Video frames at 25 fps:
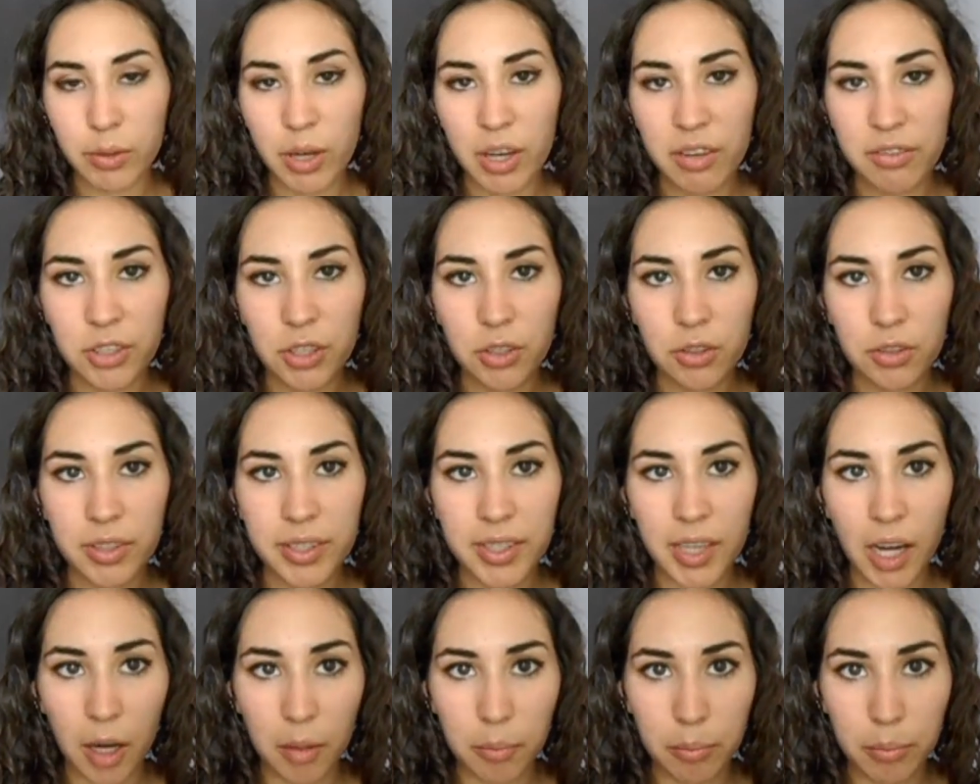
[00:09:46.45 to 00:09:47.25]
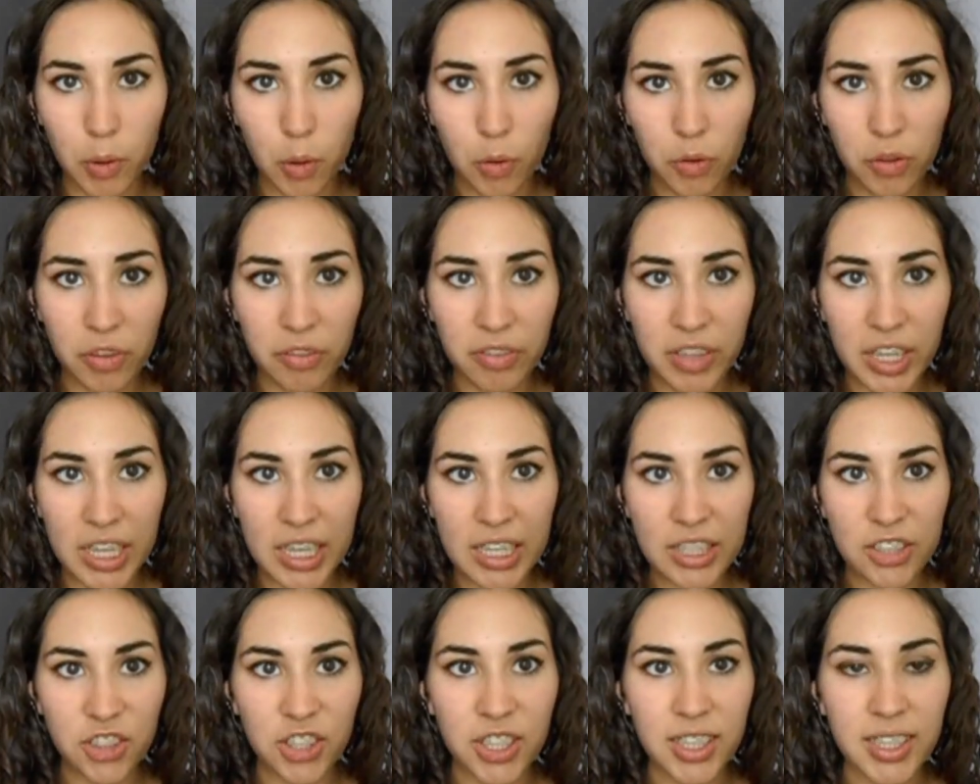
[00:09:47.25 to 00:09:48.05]
I've used both of
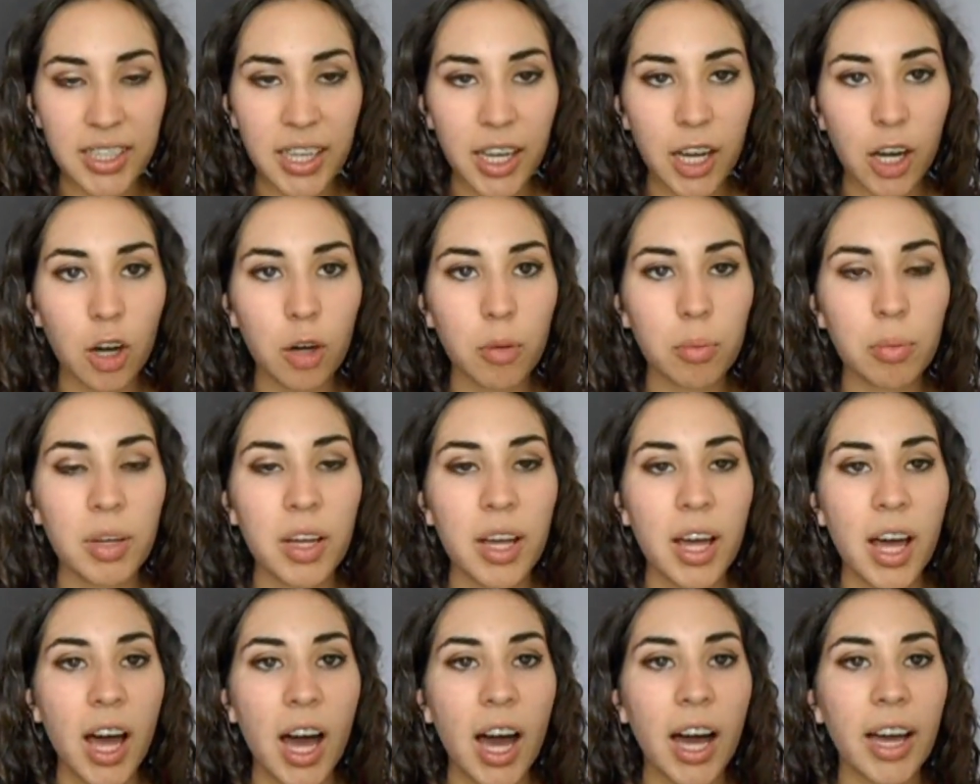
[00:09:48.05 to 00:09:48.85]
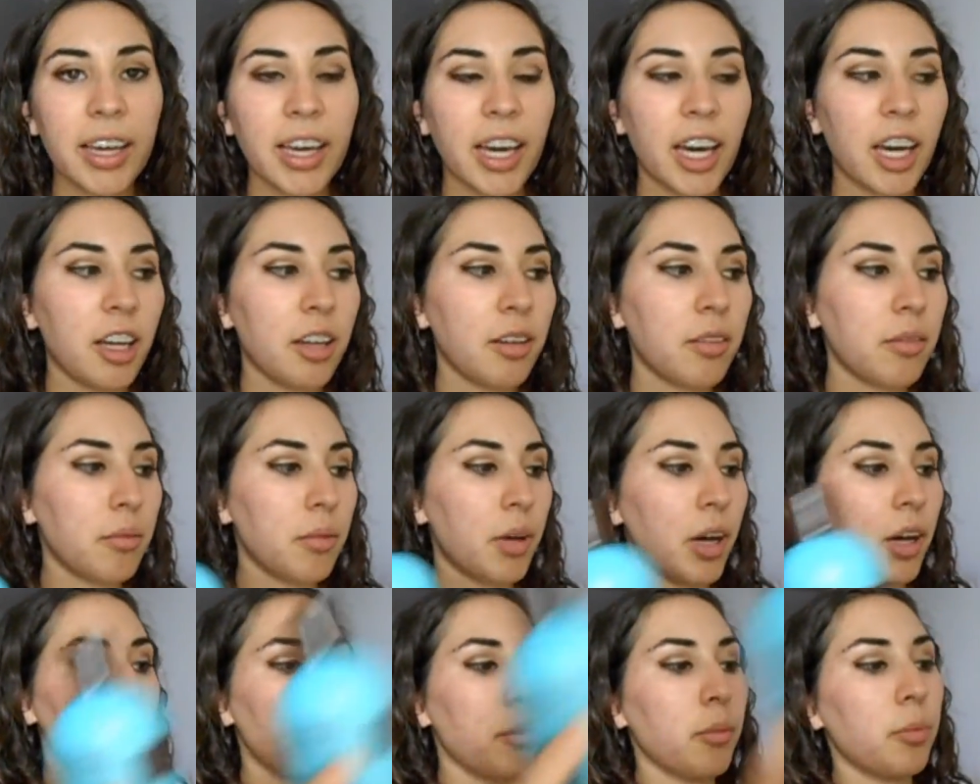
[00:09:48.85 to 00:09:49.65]
these just to help, again,
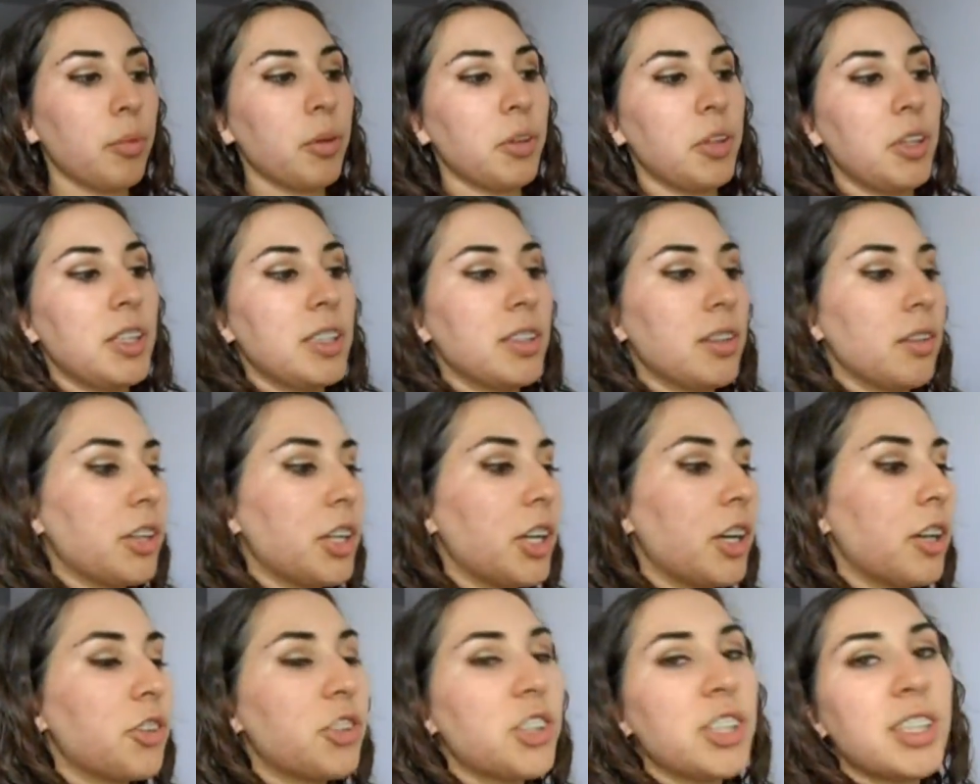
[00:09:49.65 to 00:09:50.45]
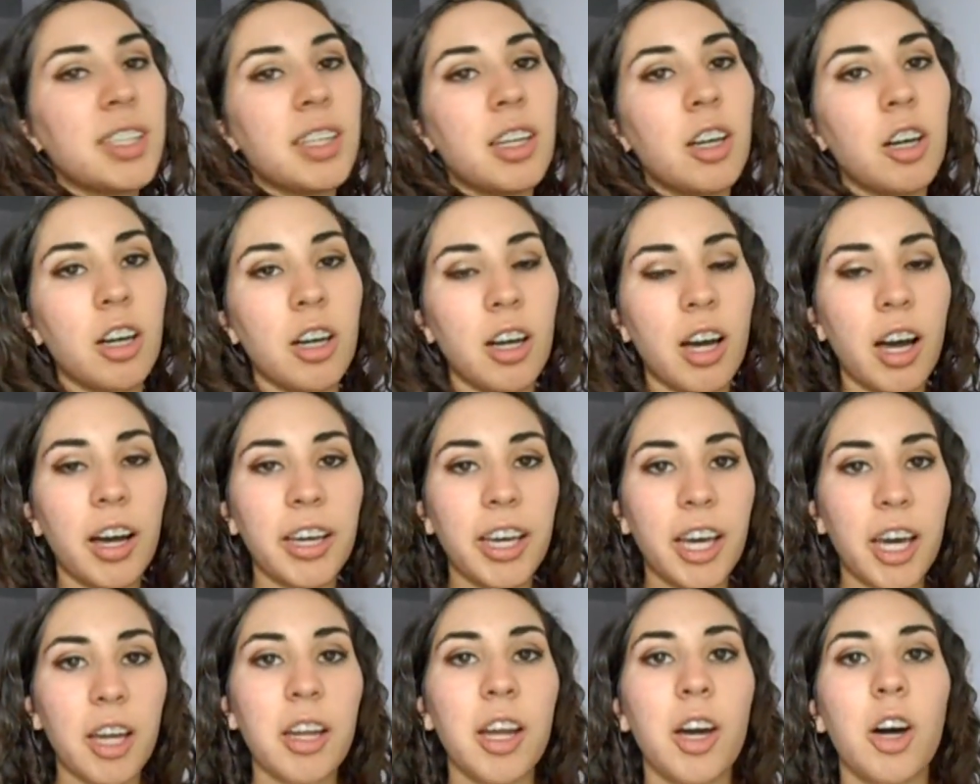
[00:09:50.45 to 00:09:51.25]
I'll put these over here, just to help,
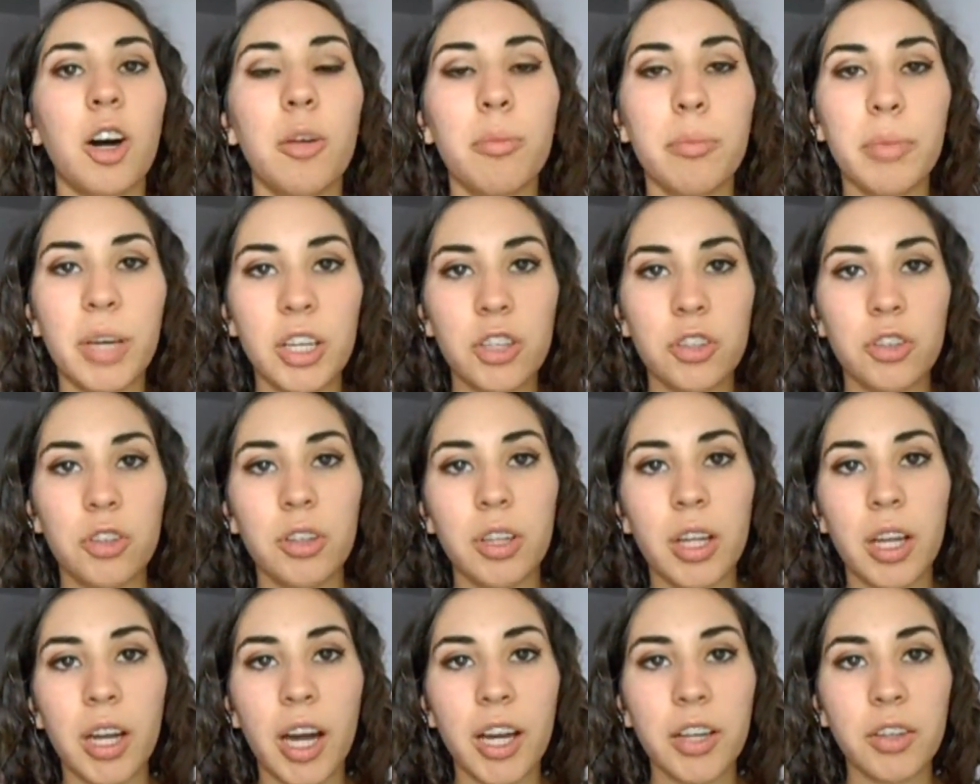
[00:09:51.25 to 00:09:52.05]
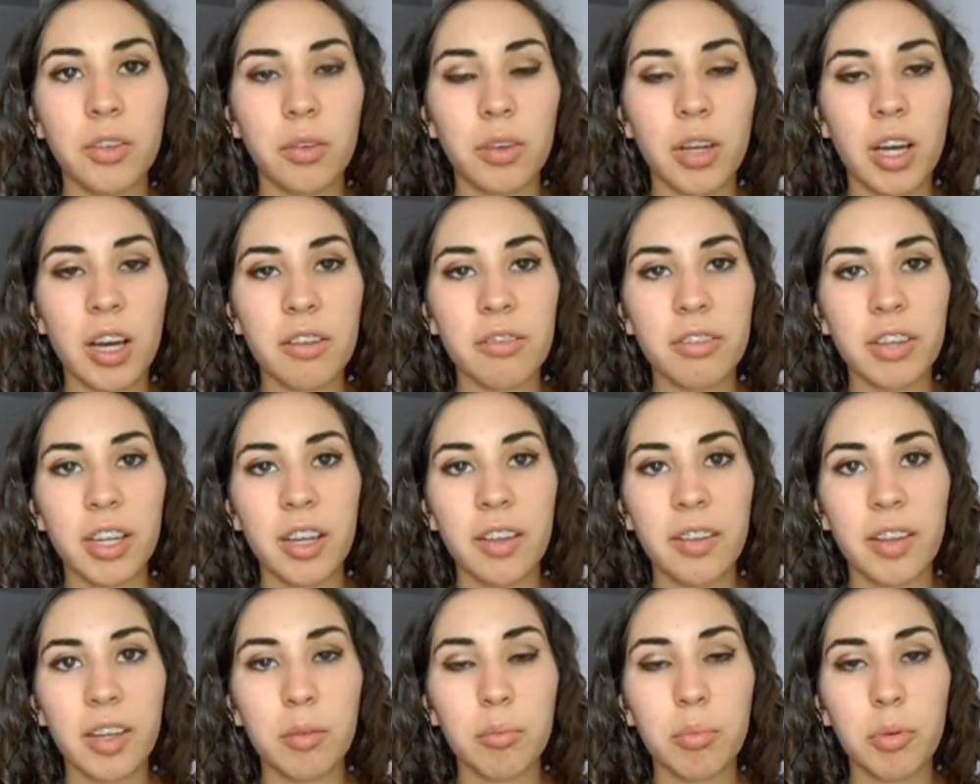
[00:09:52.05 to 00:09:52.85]
again, help make sure that I don't have
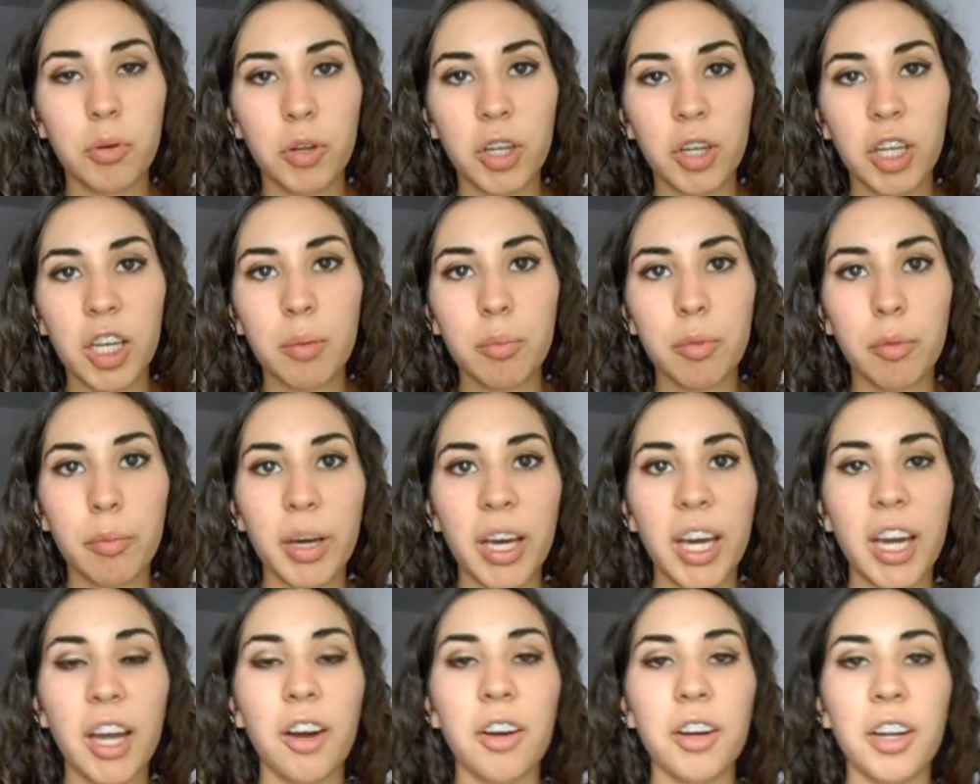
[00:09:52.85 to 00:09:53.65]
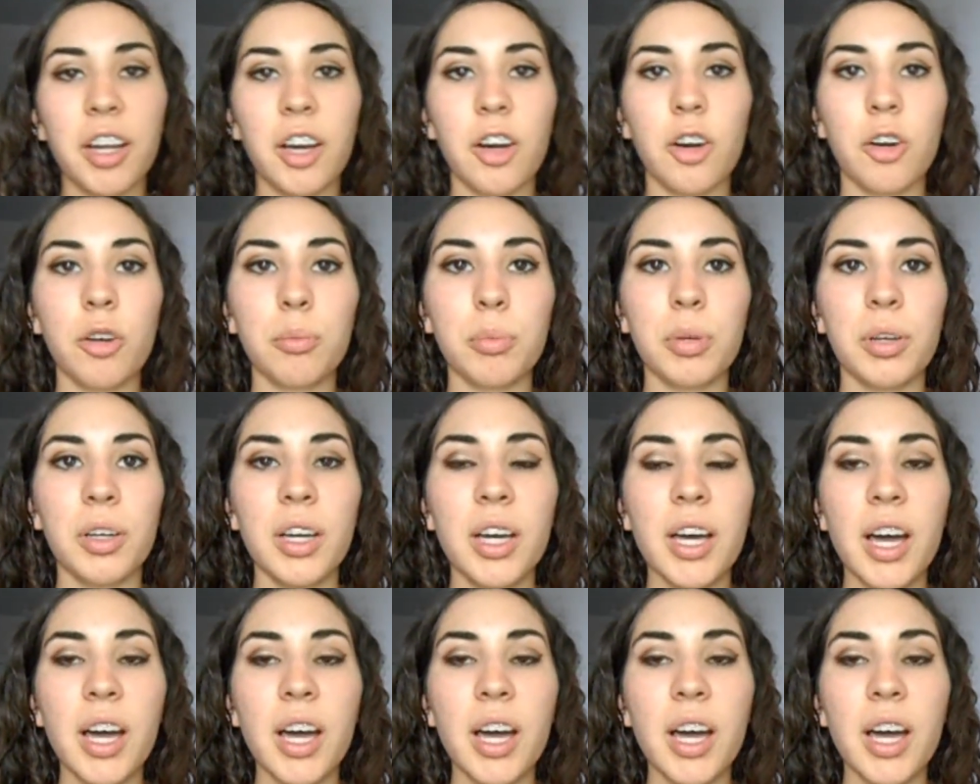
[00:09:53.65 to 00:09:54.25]
anything building up on my hair, and help